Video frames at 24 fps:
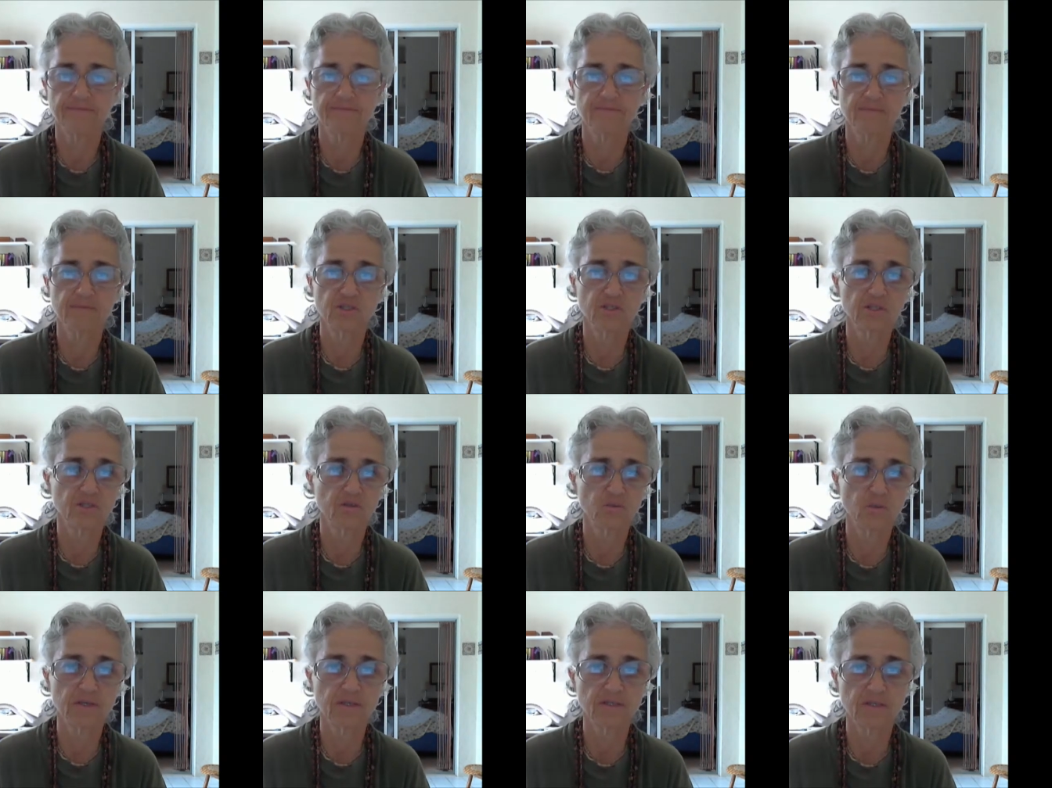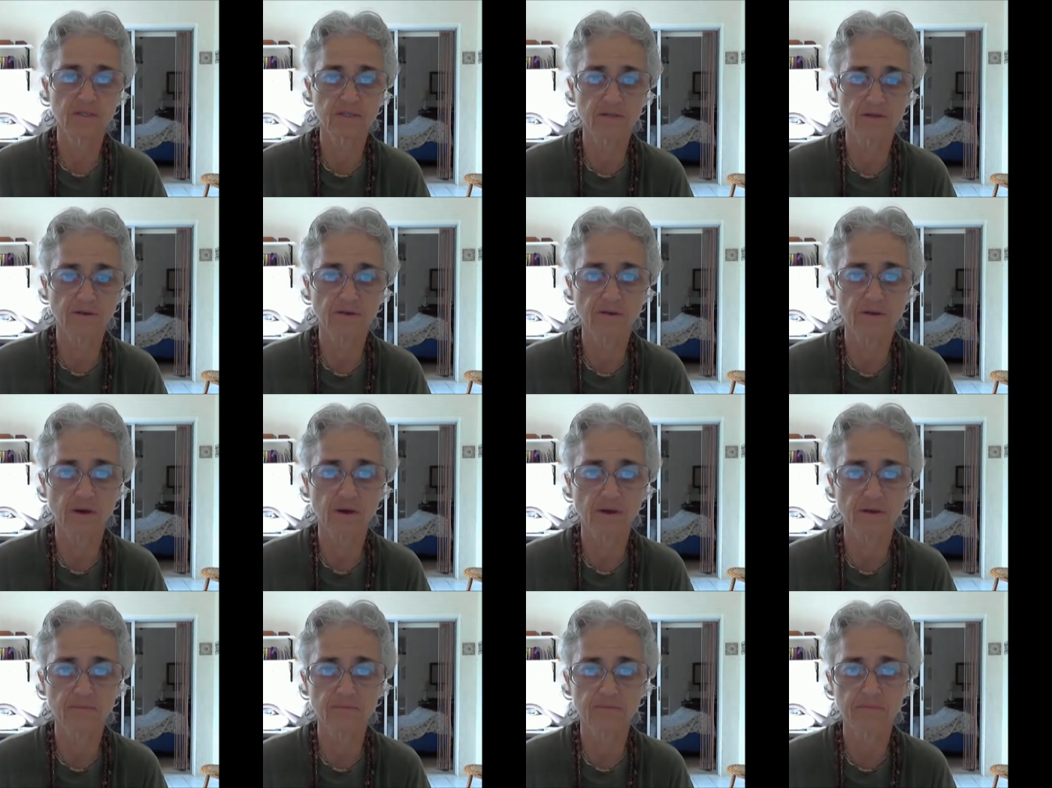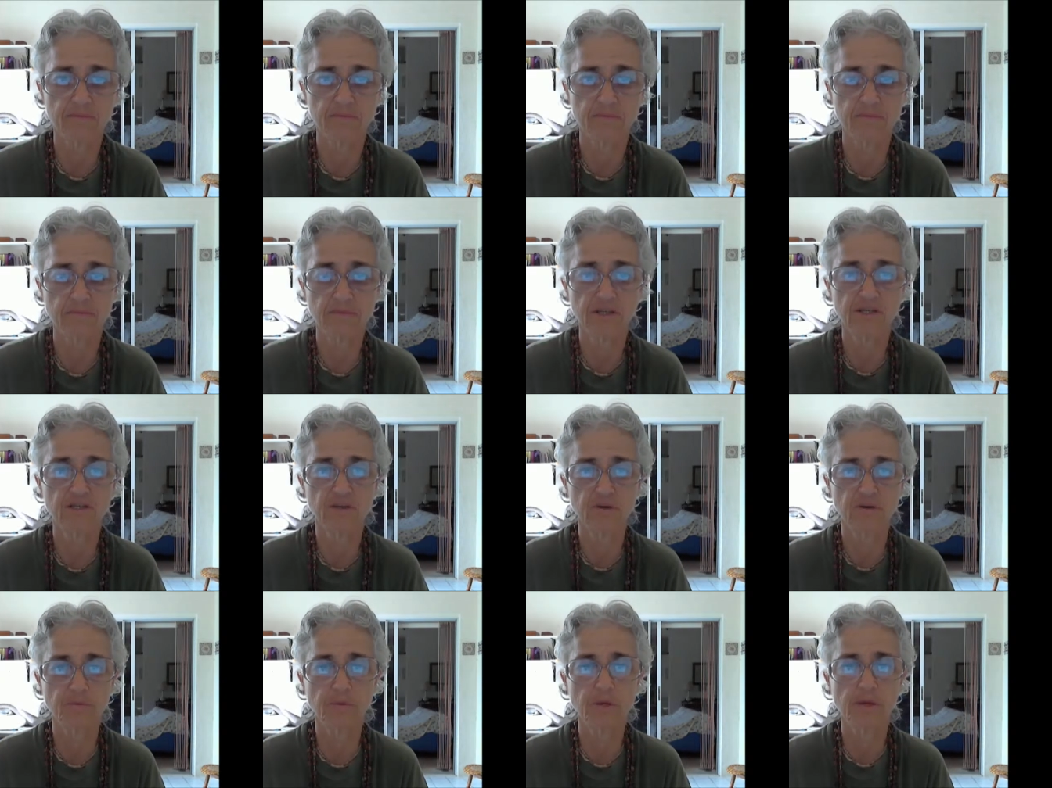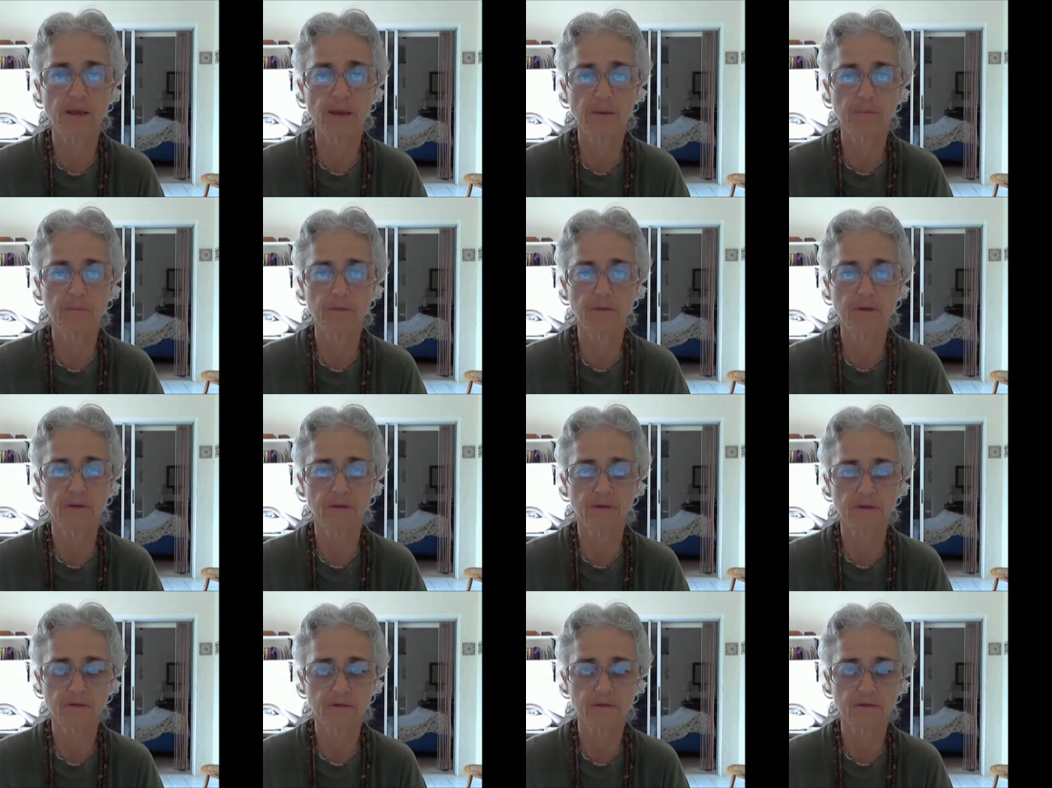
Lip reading: I'm just wasting their time. It should be happening.